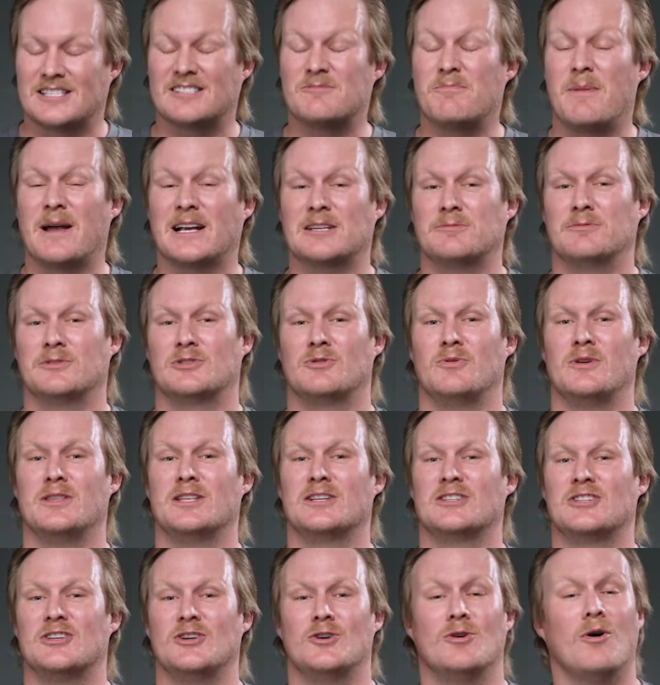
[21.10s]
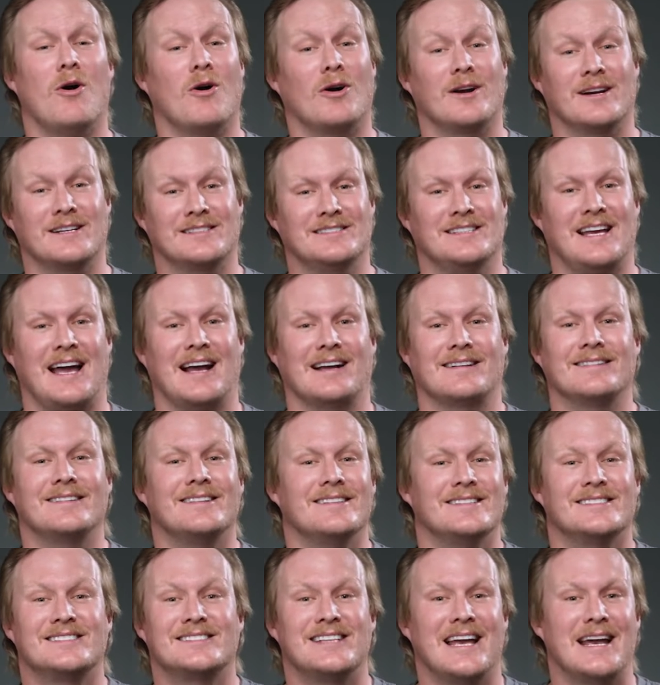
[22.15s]
specs between the two are exactly
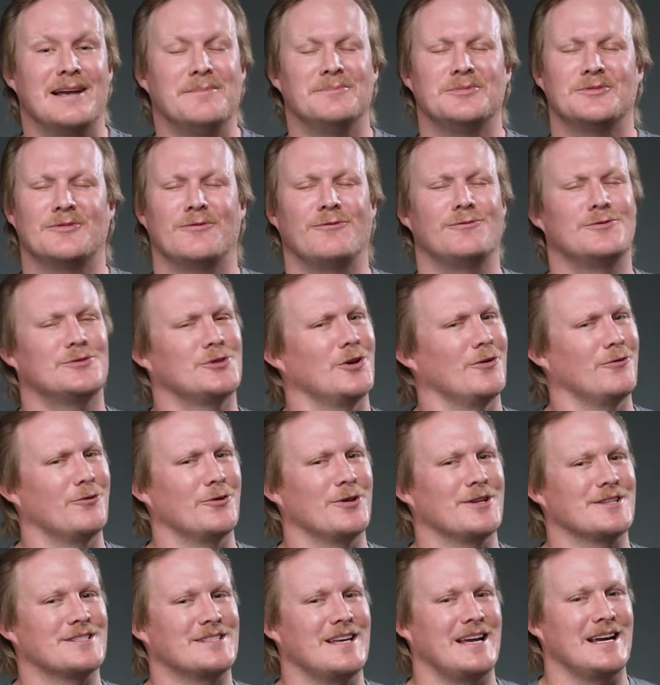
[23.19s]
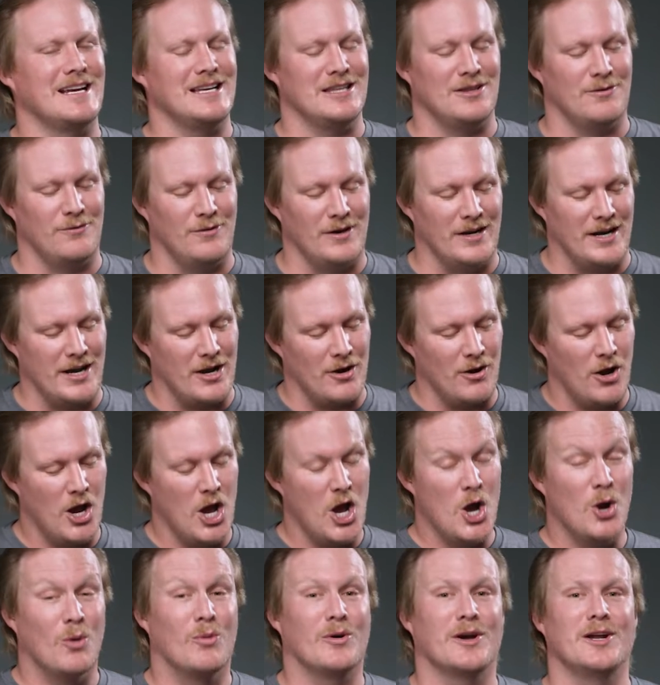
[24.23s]
the same, so for the sake of the video,
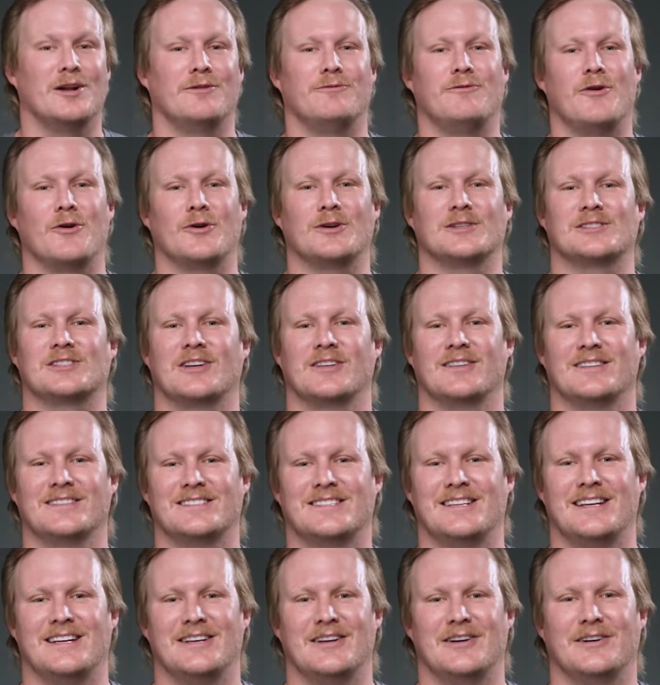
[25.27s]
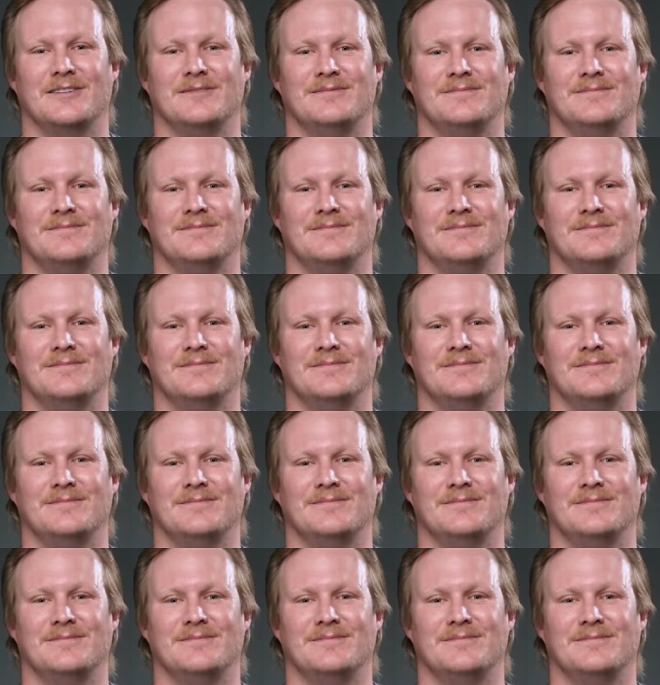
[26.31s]
we're gonna focus on the senior.